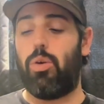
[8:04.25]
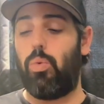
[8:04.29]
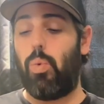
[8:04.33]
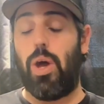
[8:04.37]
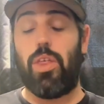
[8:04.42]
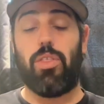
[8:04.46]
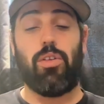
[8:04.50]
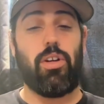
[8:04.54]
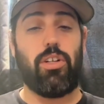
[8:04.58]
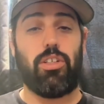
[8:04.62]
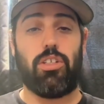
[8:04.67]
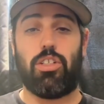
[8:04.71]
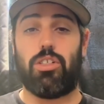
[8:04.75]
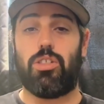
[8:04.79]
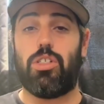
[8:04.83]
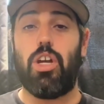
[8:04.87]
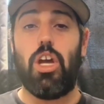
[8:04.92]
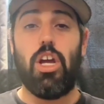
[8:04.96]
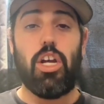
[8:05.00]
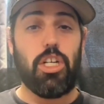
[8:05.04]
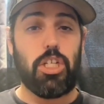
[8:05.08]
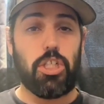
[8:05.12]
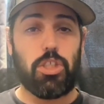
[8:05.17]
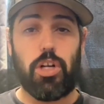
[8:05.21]
Whether it just
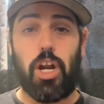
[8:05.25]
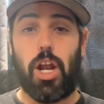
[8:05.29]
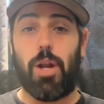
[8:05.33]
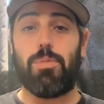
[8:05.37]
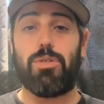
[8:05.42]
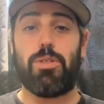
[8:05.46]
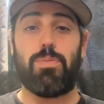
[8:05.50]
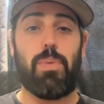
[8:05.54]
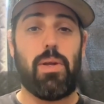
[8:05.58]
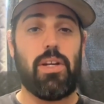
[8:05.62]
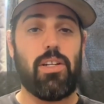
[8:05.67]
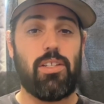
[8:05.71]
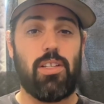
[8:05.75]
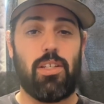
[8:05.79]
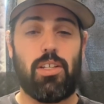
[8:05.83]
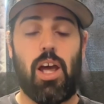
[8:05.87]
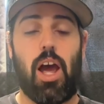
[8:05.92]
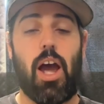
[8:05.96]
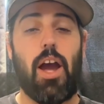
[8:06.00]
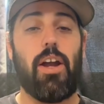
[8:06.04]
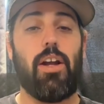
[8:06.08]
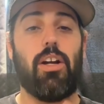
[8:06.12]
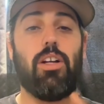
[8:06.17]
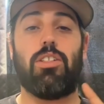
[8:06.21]
straight up spins the
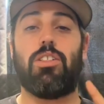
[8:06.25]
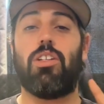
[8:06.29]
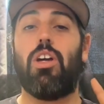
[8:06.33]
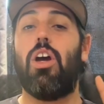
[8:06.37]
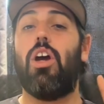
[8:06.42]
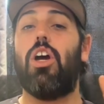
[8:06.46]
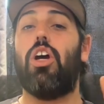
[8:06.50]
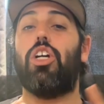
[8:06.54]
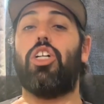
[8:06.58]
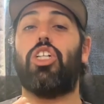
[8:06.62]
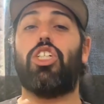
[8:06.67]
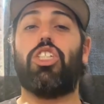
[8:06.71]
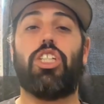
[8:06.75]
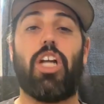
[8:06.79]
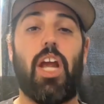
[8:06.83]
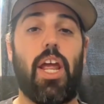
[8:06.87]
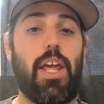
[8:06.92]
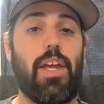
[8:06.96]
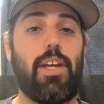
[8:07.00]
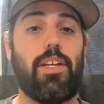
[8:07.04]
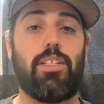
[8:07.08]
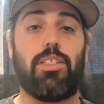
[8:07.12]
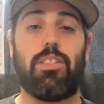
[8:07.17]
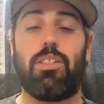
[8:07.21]
tires,
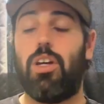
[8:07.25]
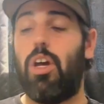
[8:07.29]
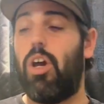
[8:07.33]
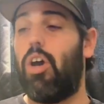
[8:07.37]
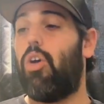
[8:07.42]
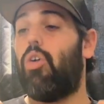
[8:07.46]
shakes,